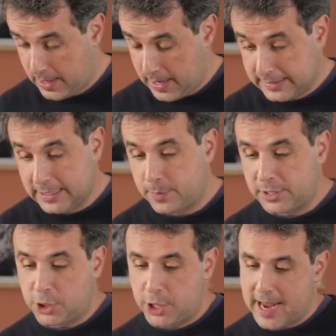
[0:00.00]
In this
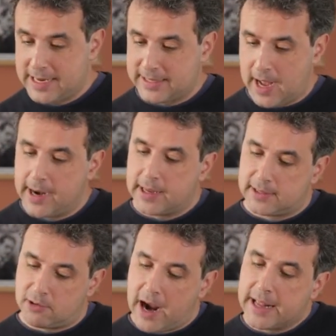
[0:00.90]
position, I decided
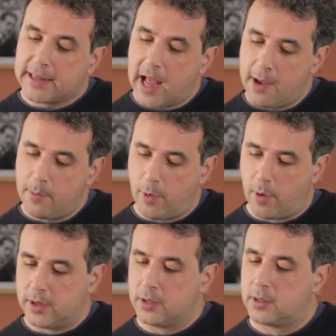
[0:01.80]
it's the right time
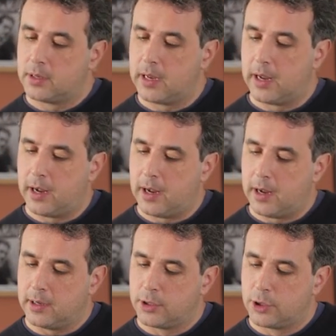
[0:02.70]
point
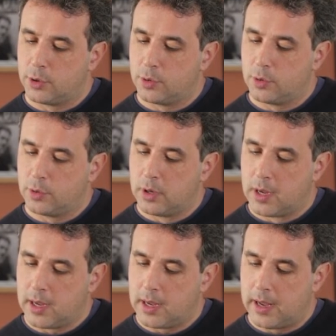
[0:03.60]
to
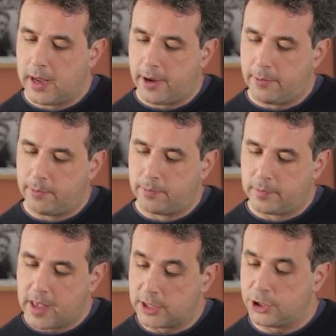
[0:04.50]

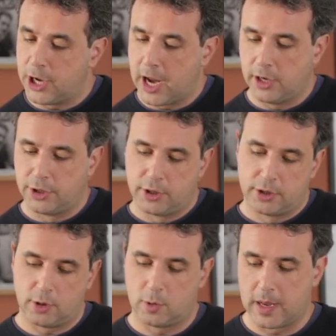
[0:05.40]
exchange
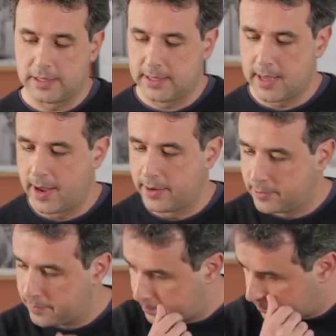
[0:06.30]
to 29,
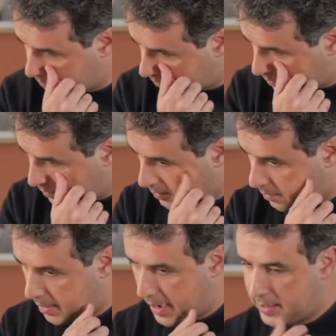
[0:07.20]

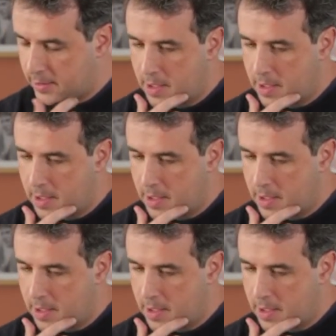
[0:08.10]
right?